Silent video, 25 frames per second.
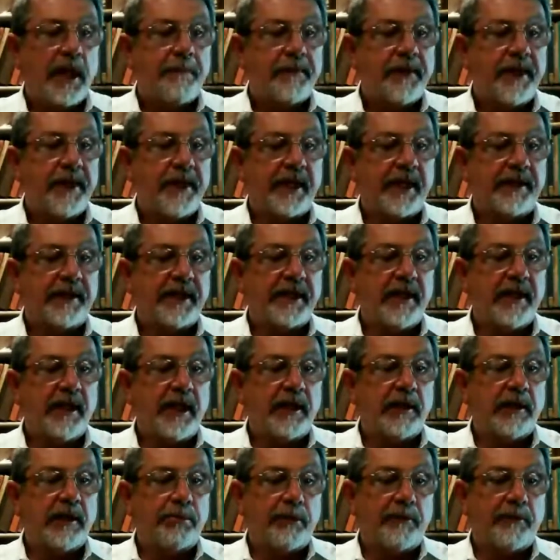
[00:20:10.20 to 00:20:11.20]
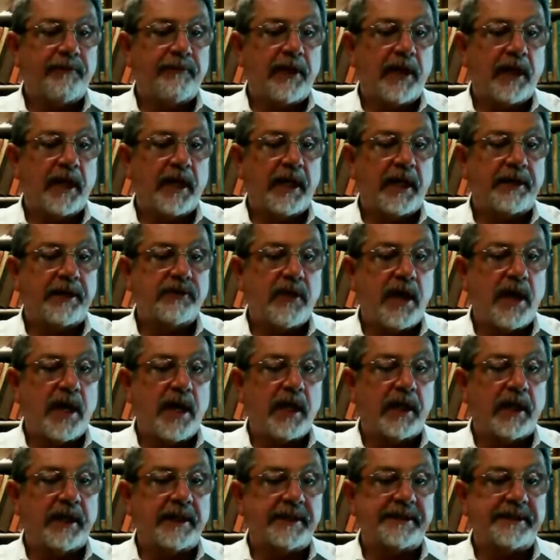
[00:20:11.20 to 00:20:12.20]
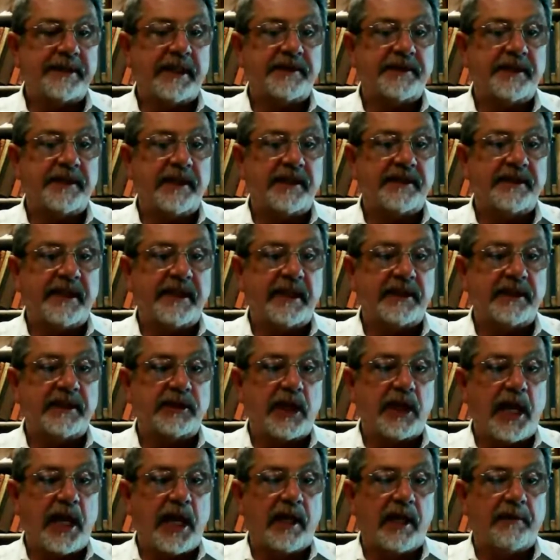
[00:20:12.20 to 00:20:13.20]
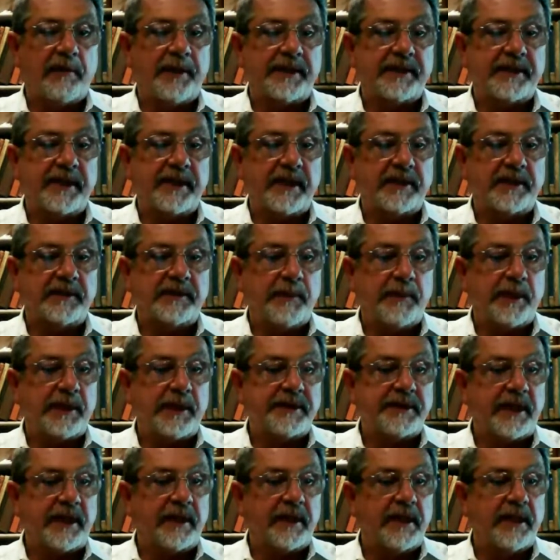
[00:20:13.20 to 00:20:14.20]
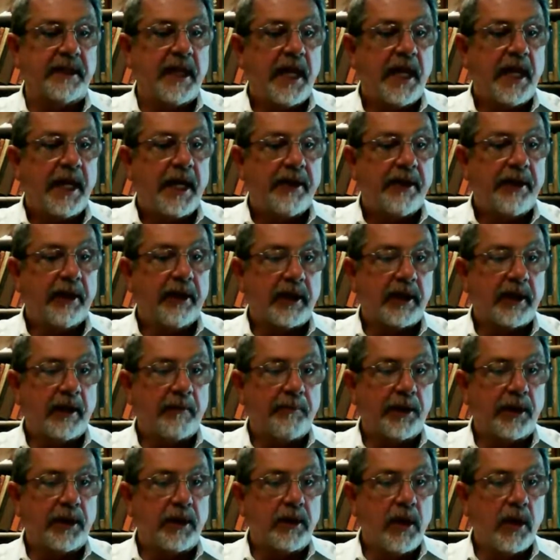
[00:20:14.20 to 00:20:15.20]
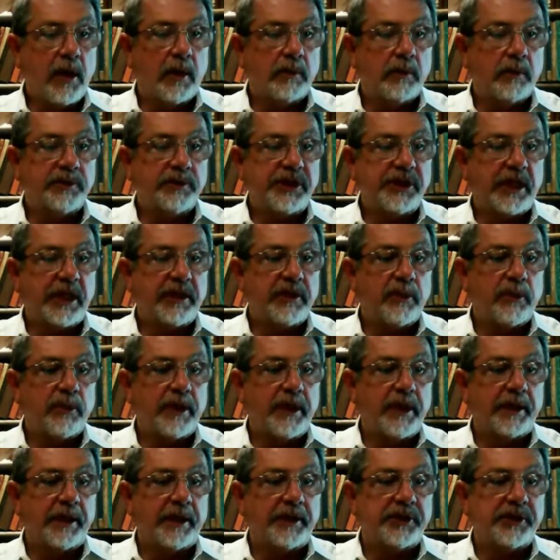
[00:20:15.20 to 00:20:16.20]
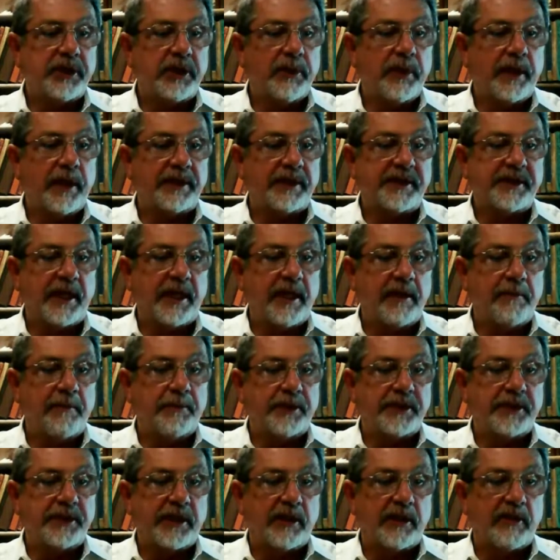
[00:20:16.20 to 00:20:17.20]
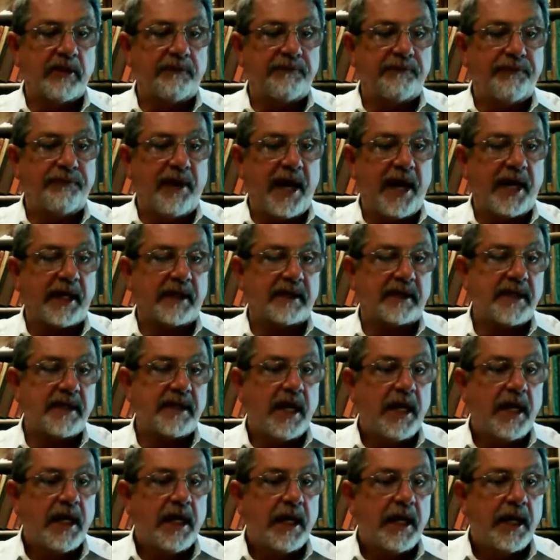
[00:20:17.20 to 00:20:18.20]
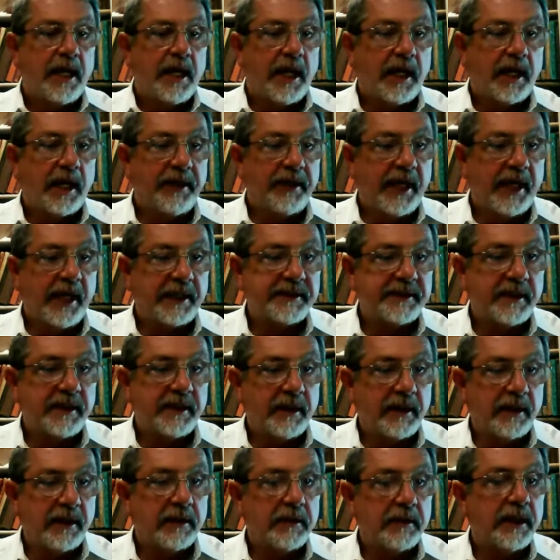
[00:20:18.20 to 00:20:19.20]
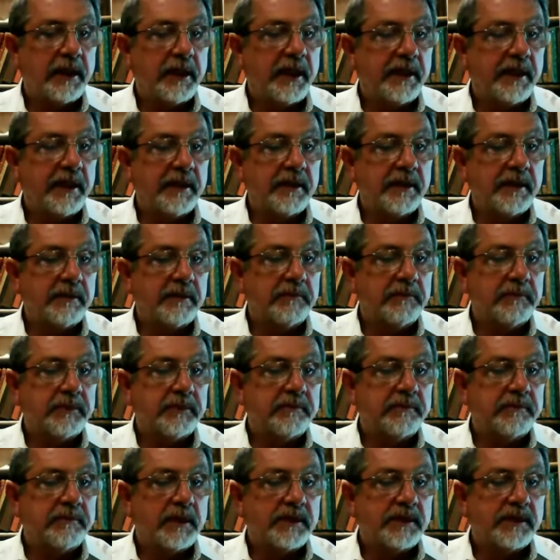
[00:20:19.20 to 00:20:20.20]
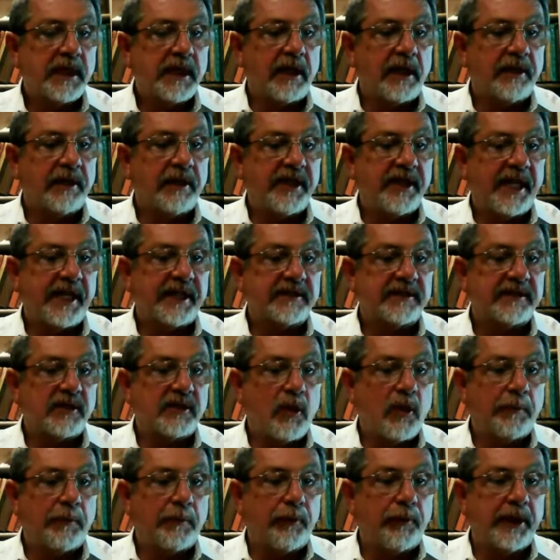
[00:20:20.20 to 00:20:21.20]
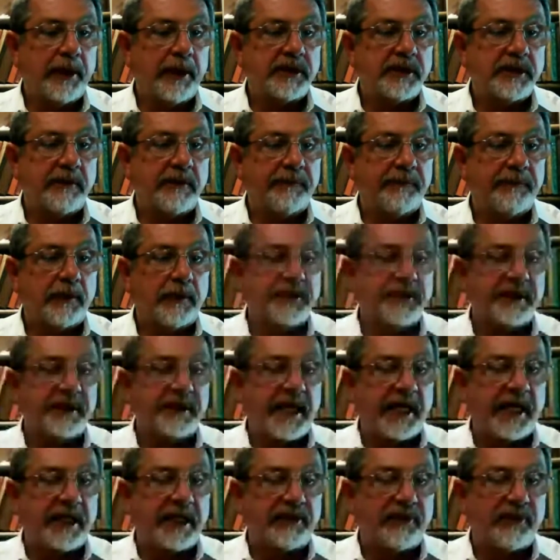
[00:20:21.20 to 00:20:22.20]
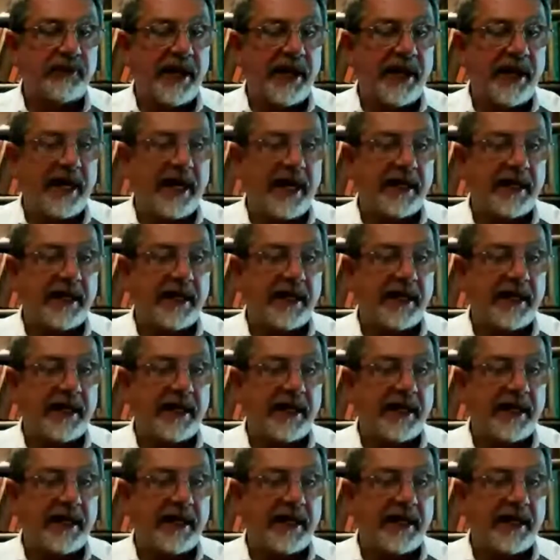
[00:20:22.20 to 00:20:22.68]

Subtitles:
that they need to prevail at trial, and since an essential element is missing, there can be no genuine issue as to any material fact. And that's in the Celotex Corporation versus Catchat,